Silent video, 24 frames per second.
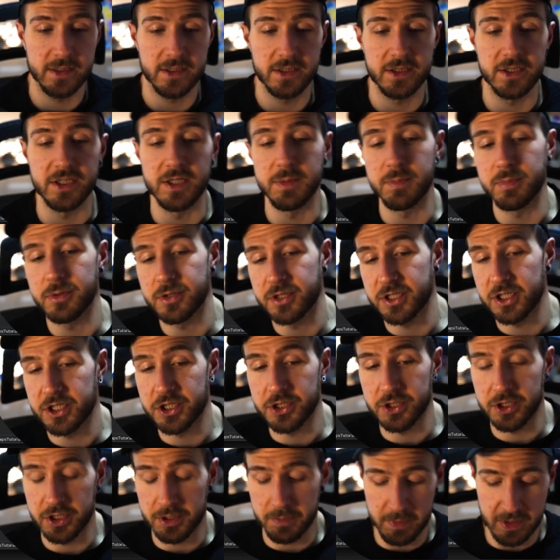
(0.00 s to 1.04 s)
the
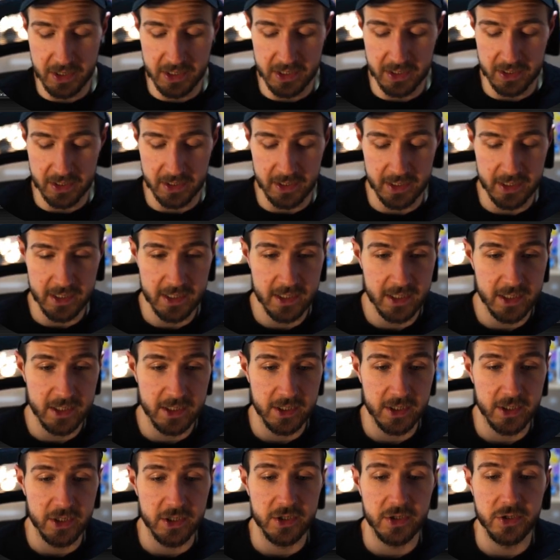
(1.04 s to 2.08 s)
position immediately
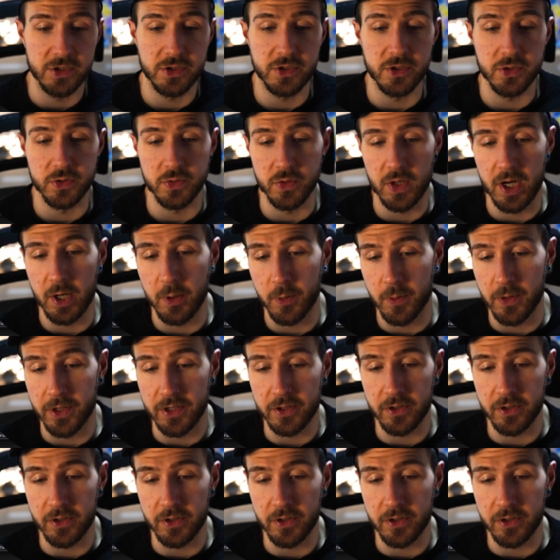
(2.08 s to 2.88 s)
to our